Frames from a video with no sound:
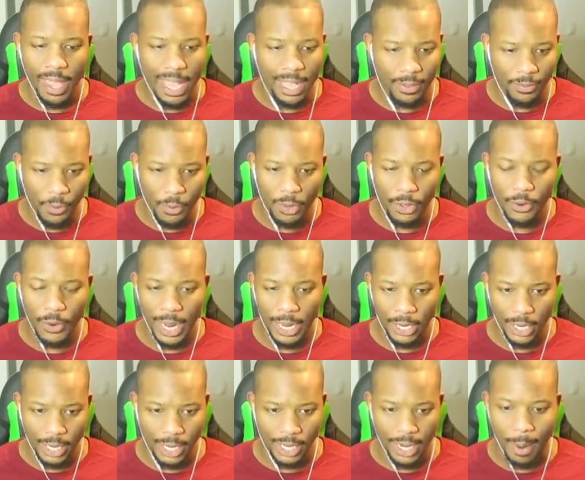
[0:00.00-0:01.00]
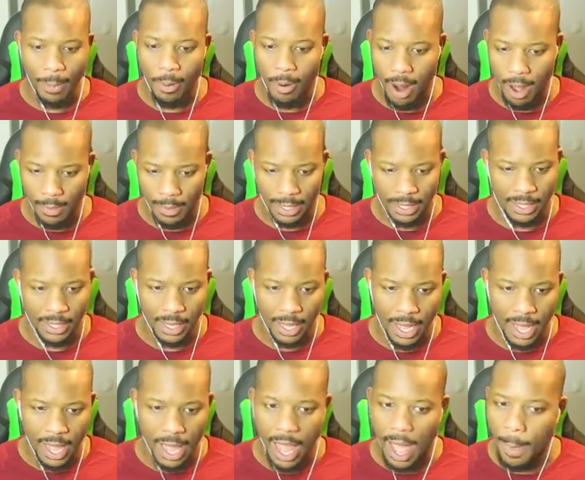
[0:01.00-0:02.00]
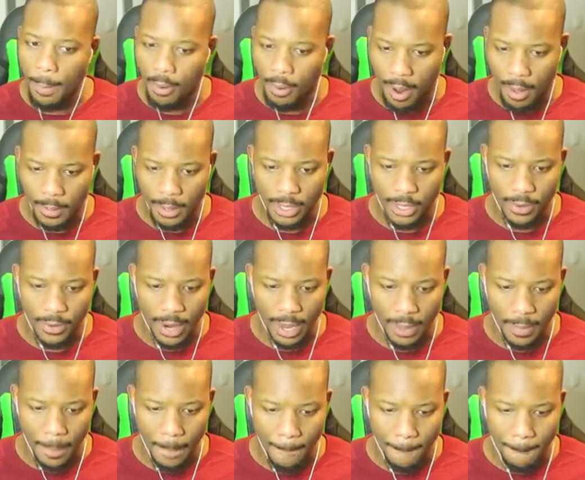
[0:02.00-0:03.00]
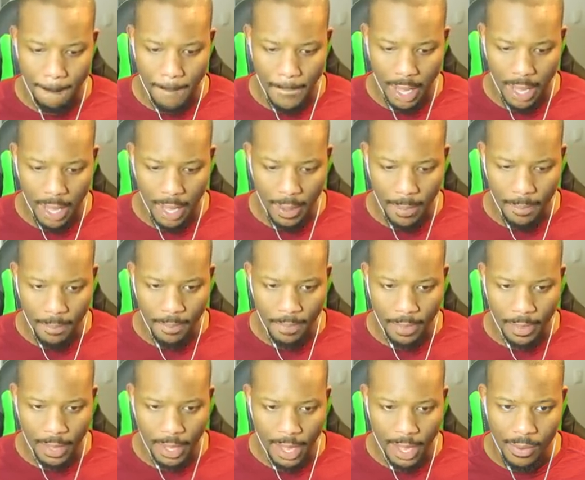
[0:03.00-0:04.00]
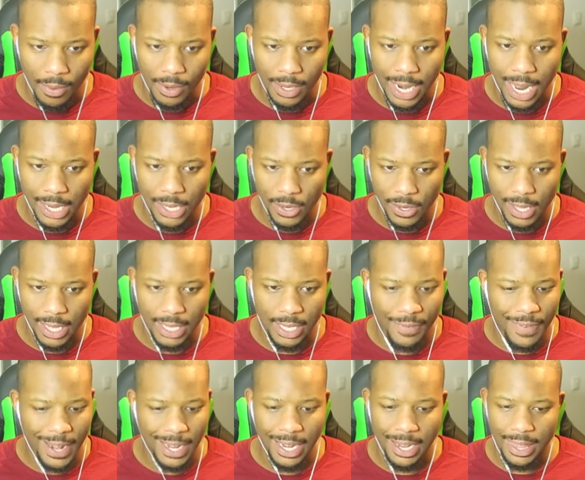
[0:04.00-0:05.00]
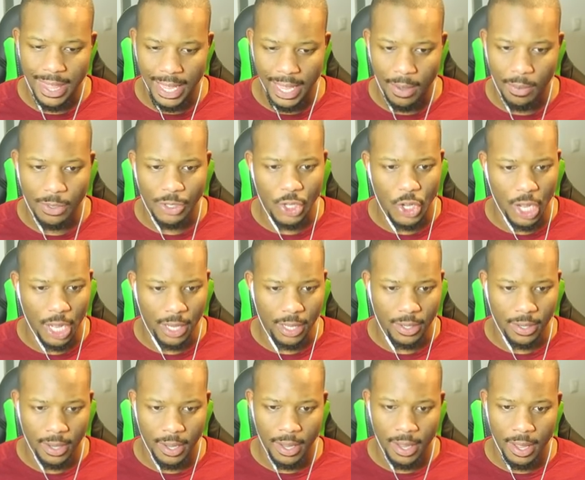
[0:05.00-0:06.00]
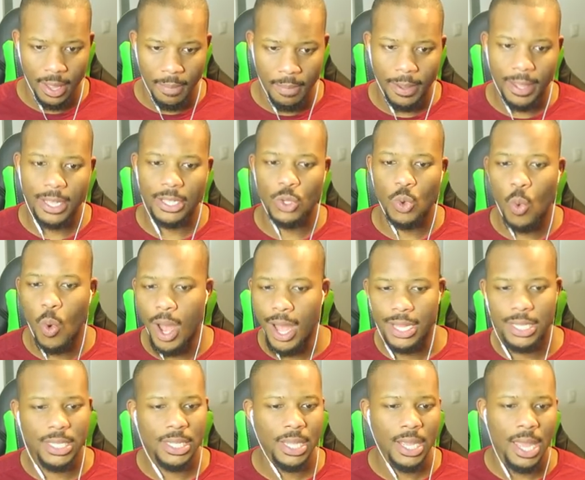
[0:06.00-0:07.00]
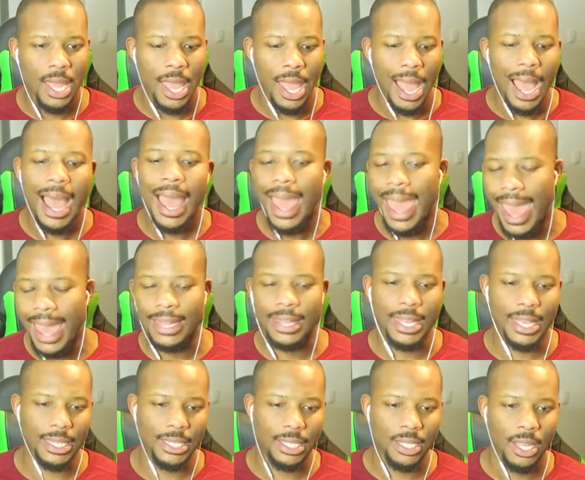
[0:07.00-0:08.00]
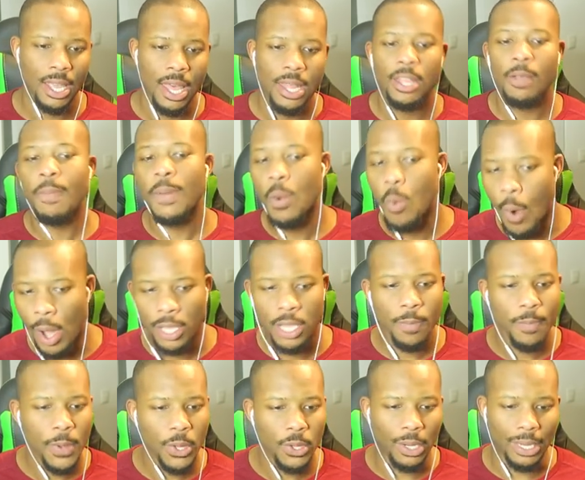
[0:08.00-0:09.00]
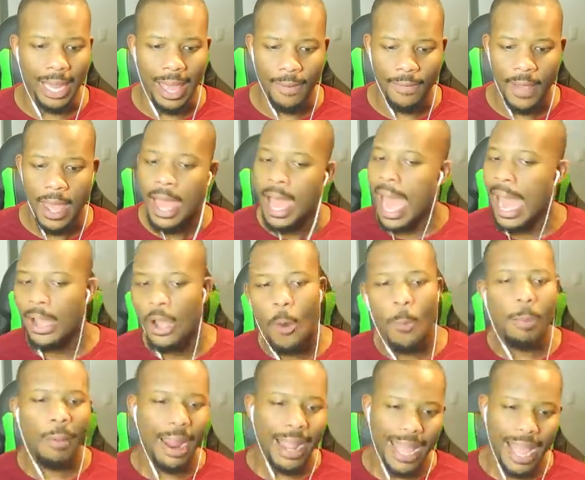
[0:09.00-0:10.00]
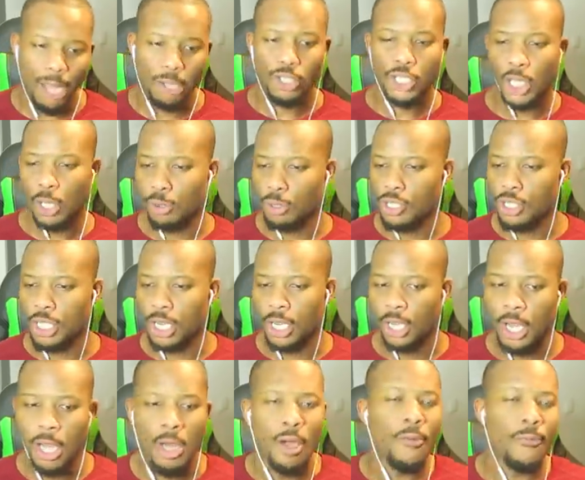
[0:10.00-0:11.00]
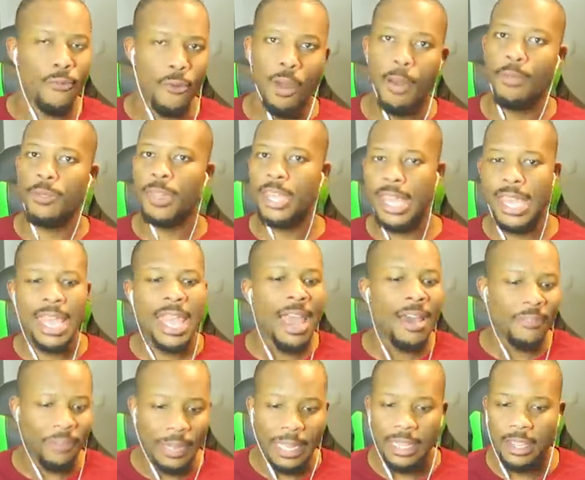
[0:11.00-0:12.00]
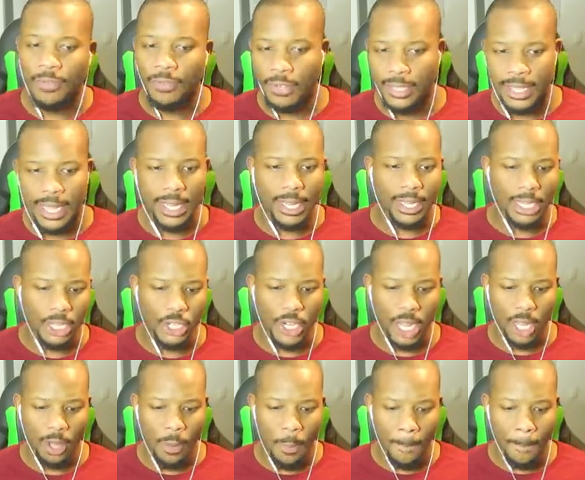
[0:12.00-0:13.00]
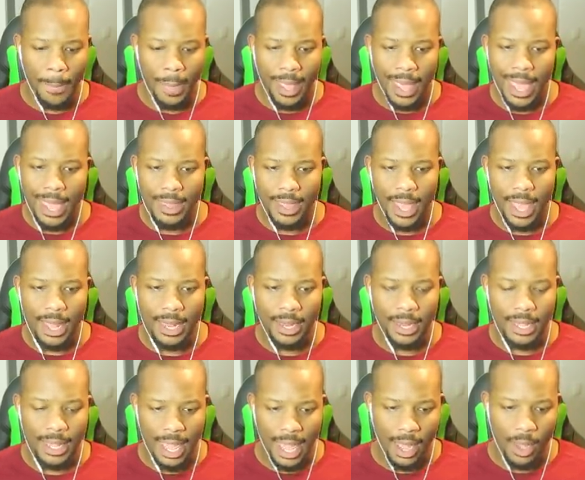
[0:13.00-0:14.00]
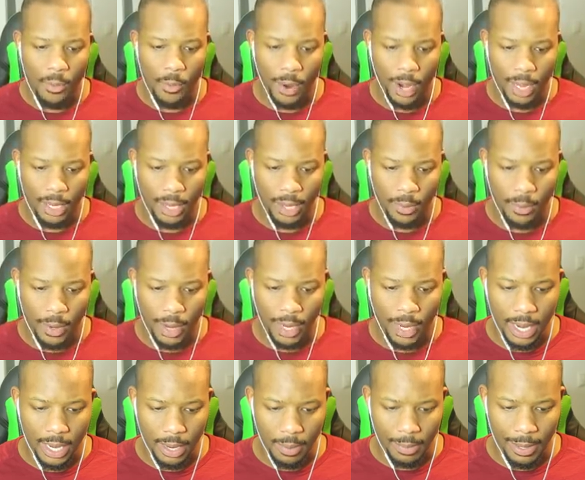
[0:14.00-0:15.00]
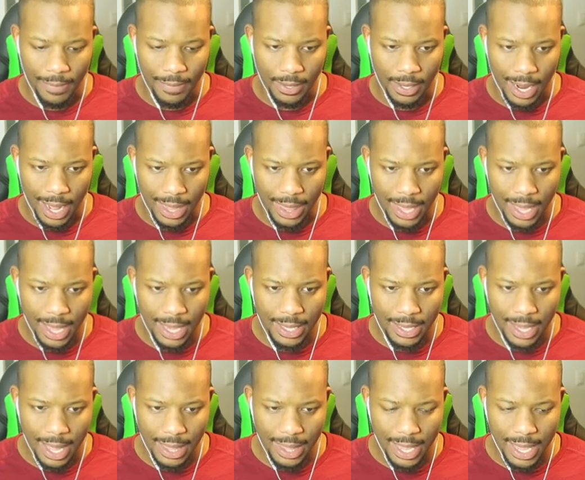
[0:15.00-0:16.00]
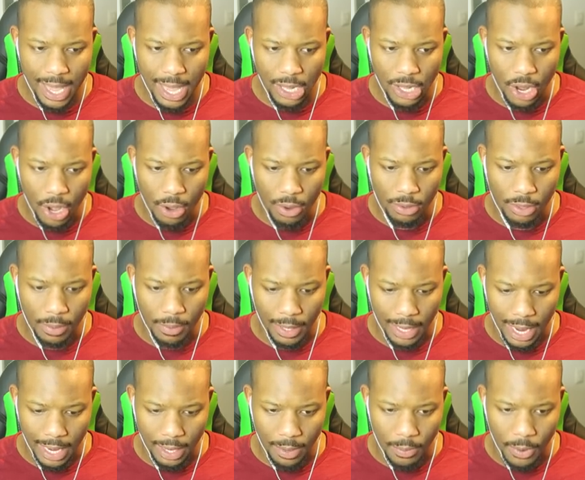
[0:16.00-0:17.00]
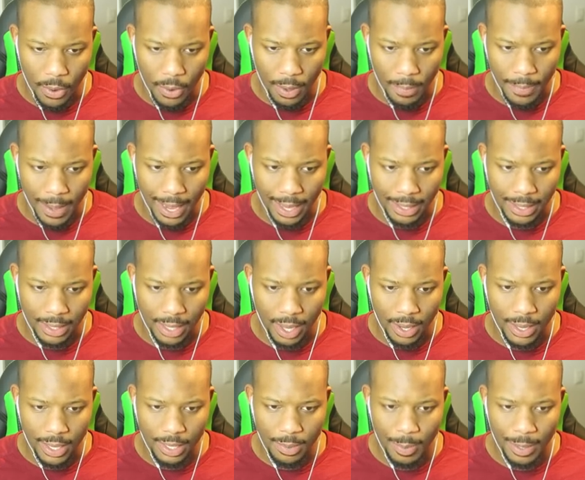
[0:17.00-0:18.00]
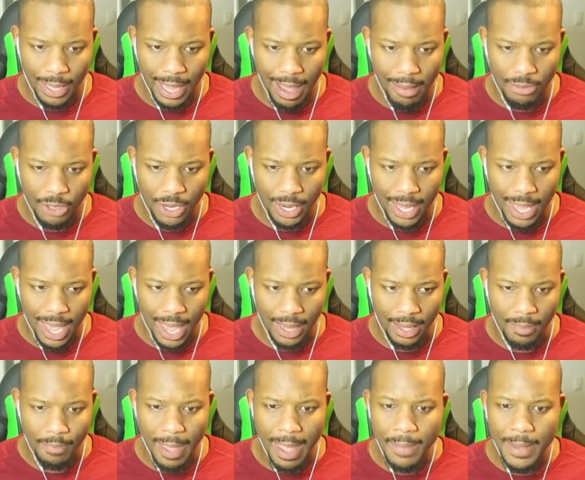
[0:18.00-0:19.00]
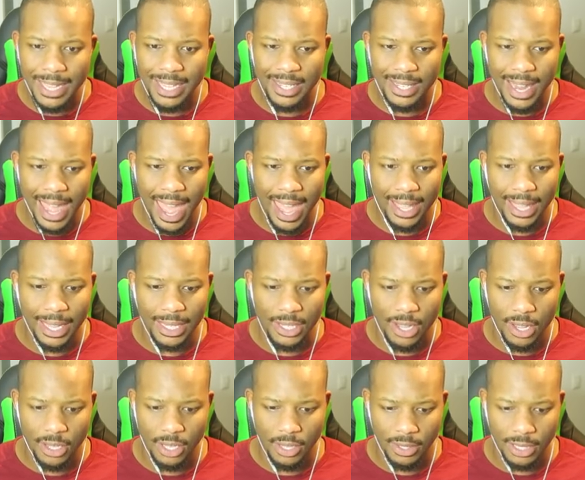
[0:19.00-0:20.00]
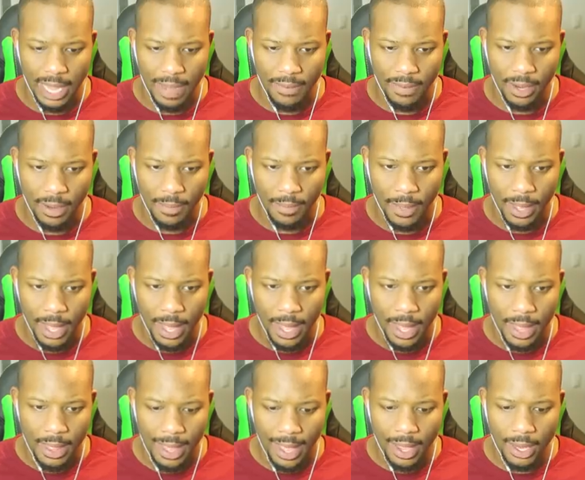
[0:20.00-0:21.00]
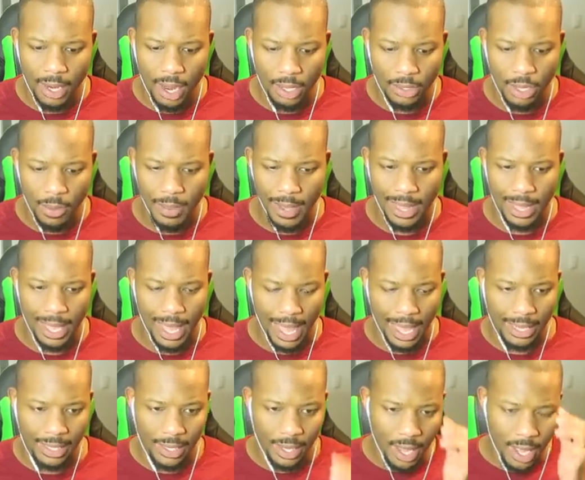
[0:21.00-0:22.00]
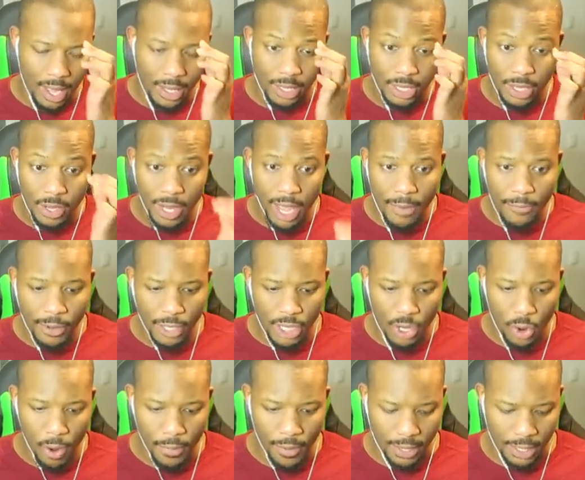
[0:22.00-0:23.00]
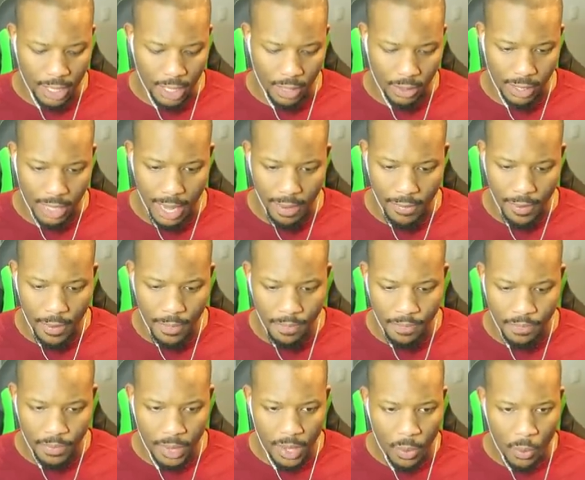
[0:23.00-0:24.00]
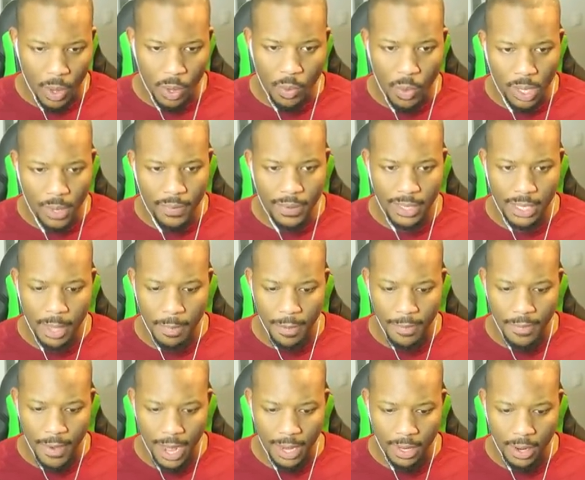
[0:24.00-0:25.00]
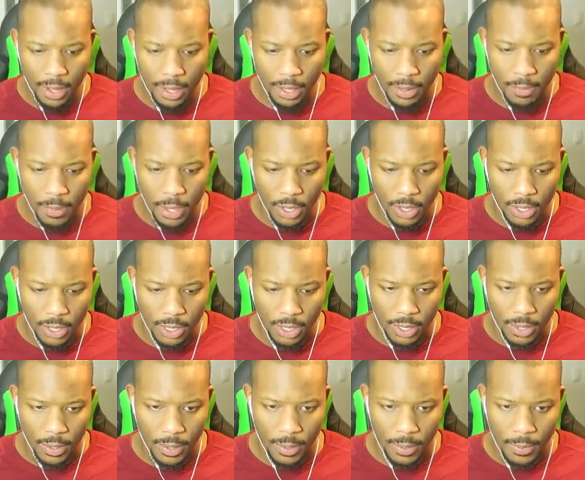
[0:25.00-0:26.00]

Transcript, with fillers: It's for the greater good, I promise. I promise, all right? Um, I would not do this if I didn't think it was good. Because once I hack this, there'll be one computer left. I go break out Jokester from the Flee the Facility jail. And then, yeah, we're gonna we're gonna end up leaving him. I think he's I think he knows I'm gonna end up going back and oh, he's been captured again. Maybe Snack is also saving him. That could also be the case. There's no need for two of us to go save him, when one of us could be finding all the computers.